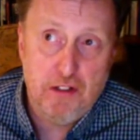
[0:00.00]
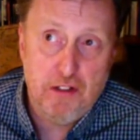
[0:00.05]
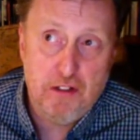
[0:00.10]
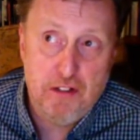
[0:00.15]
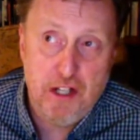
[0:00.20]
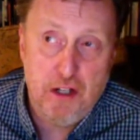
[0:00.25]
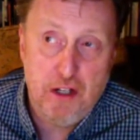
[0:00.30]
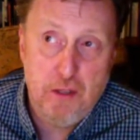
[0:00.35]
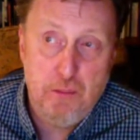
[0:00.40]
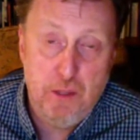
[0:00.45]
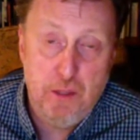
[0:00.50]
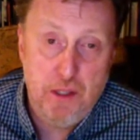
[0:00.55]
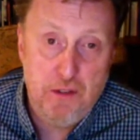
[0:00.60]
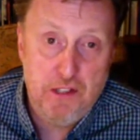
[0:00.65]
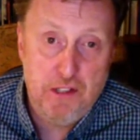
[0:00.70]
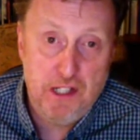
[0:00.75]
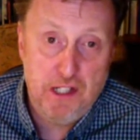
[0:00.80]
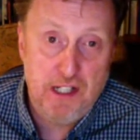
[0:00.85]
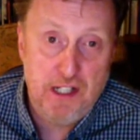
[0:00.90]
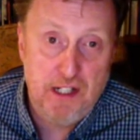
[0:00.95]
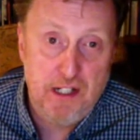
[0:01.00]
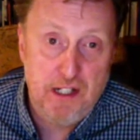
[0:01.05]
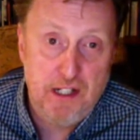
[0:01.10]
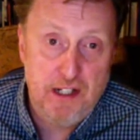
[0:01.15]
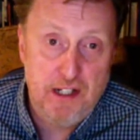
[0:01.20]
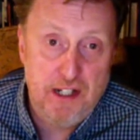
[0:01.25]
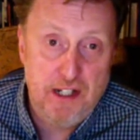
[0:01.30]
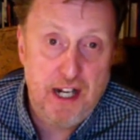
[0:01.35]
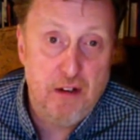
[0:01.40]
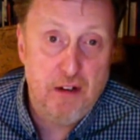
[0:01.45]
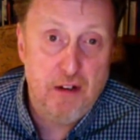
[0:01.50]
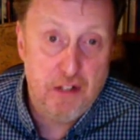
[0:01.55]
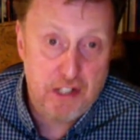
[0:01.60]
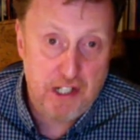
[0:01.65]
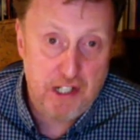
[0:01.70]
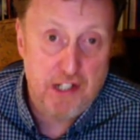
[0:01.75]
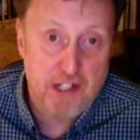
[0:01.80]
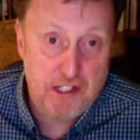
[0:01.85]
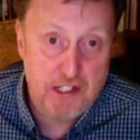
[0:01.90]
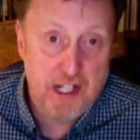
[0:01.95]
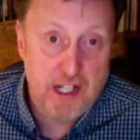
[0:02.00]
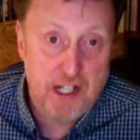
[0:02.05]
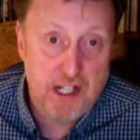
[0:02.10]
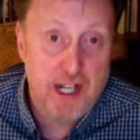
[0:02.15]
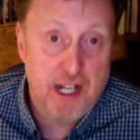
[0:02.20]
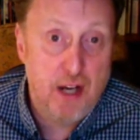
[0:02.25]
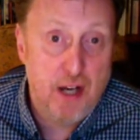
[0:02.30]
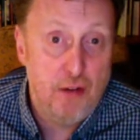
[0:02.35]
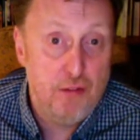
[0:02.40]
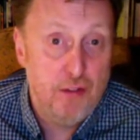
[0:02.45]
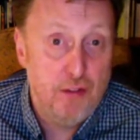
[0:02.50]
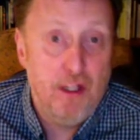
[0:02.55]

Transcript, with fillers: as therapeutic in a, in a narrow sense that are helpful.